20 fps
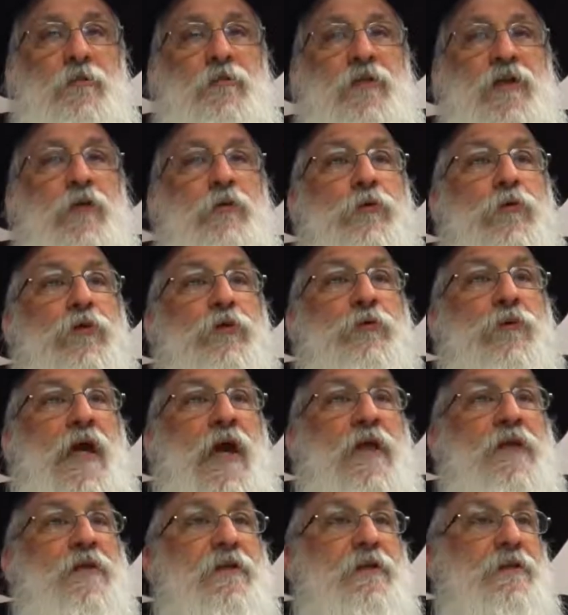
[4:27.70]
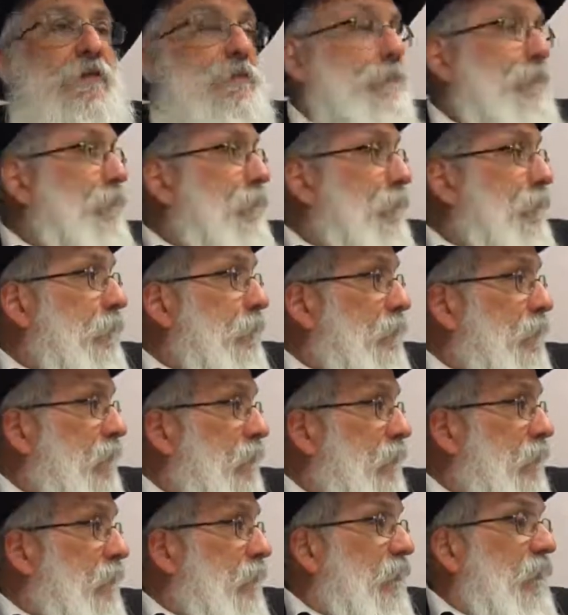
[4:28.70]
they were united.
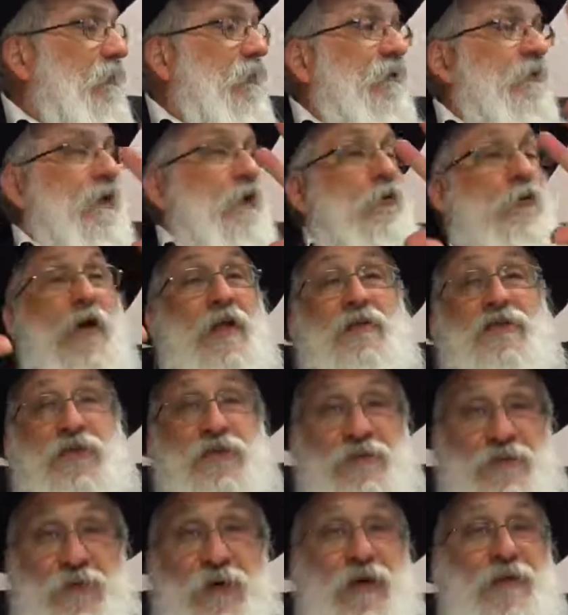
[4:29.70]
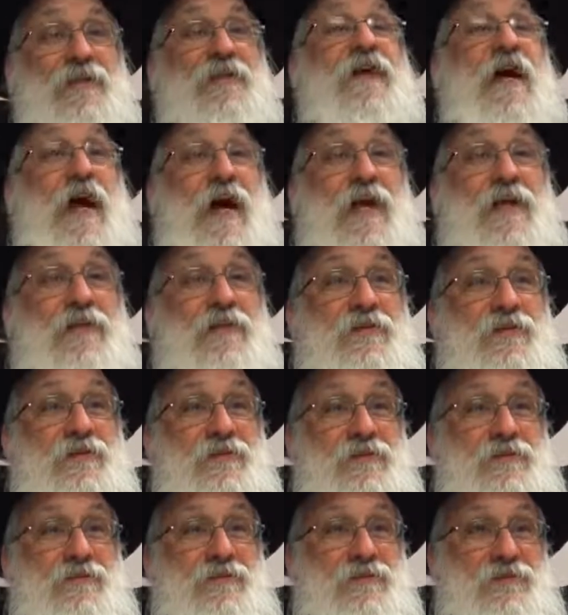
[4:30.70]
They went to fight God
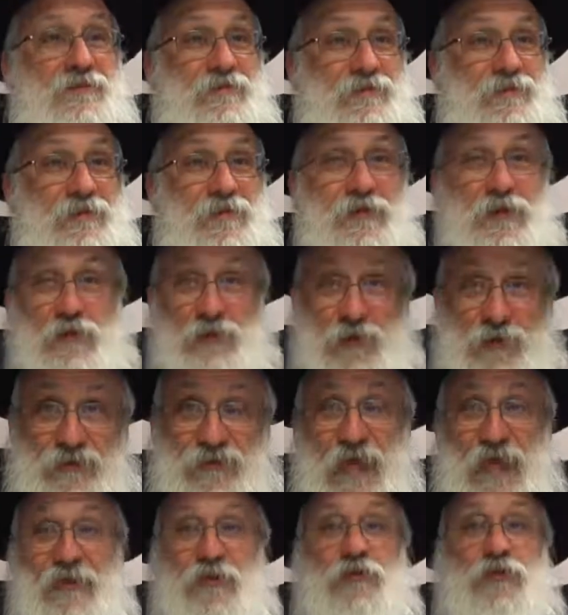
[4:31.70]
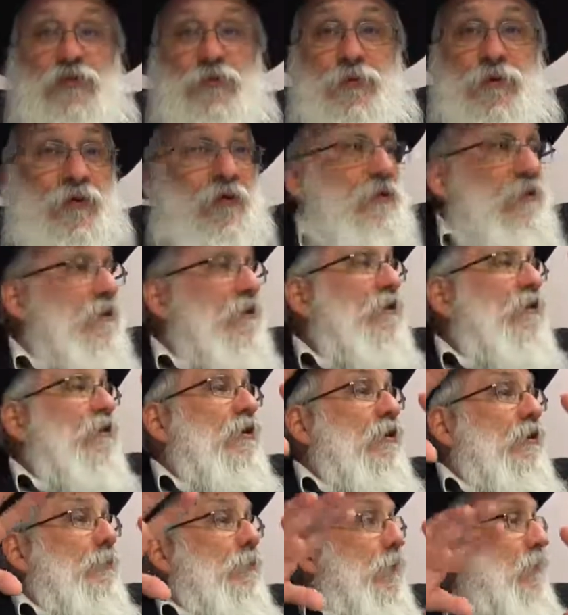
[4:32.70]
in idolatry,
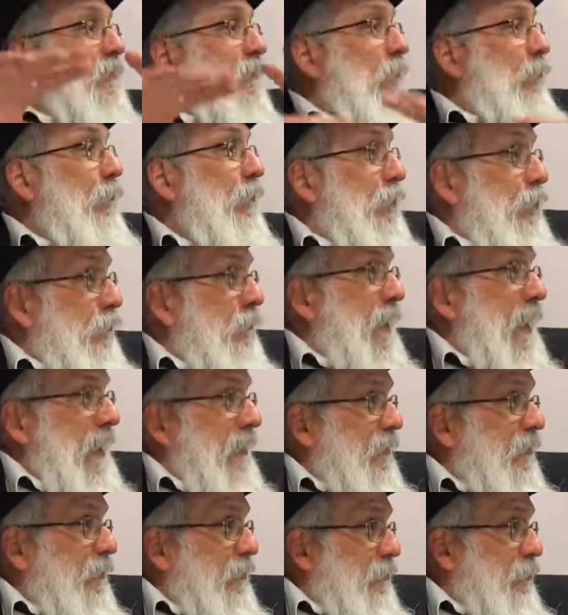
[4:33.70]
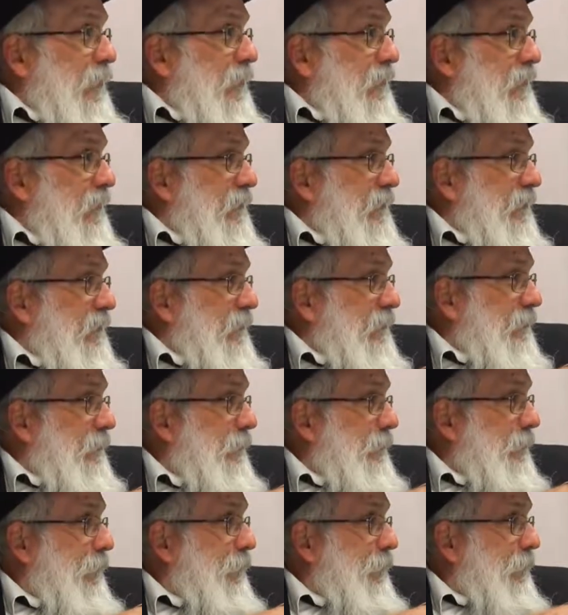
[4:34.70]
but they were united in what they did.
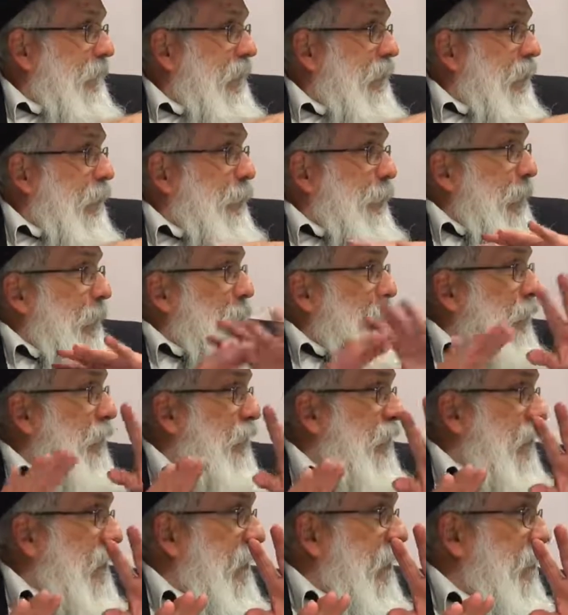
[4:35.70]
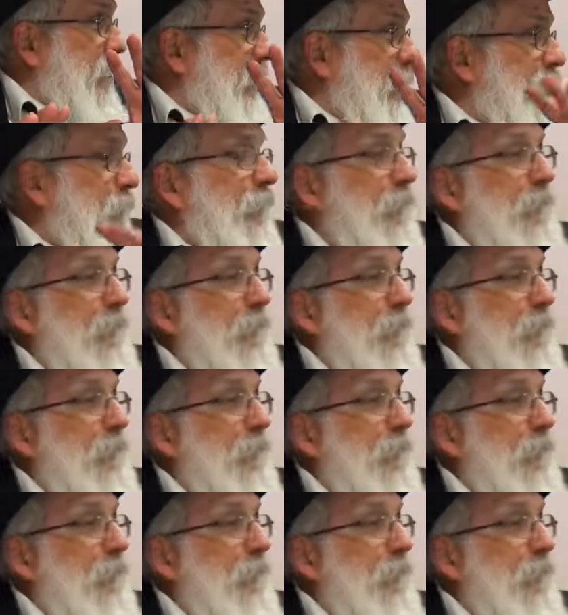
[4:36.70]
The people were together,